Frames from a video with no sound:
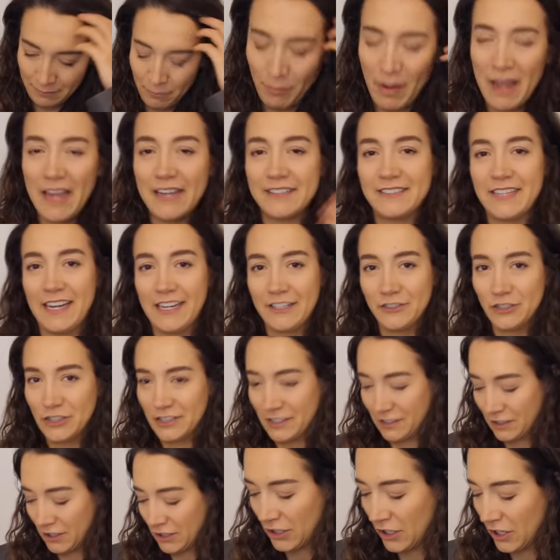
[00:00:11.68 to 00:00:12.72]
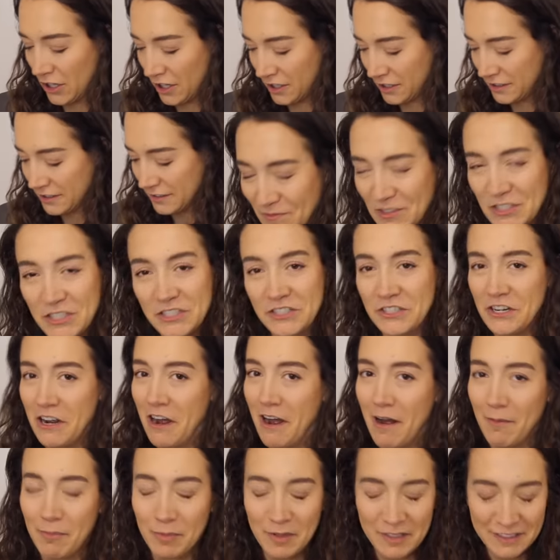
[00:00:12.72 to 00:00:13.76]
pay attention, look,
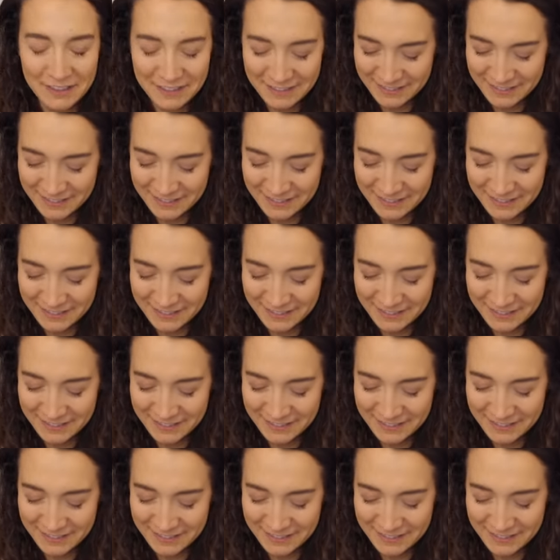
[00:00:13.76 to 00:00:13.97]
stop.